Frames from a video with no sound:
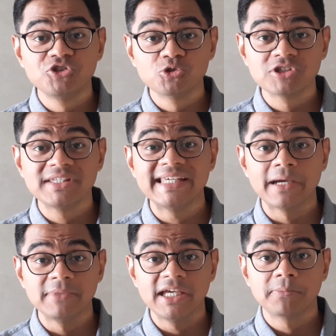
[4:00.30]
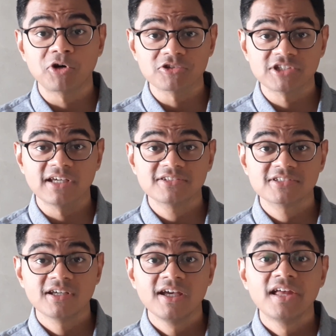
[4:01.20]
using the MEA process,
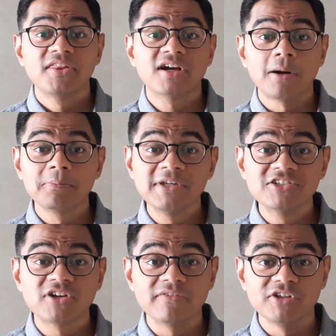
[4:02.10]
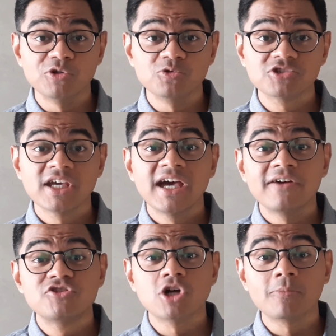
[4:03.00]
the company's revenues
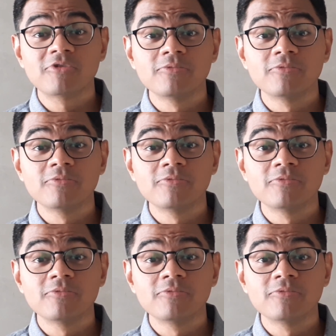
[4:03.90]
have jumped from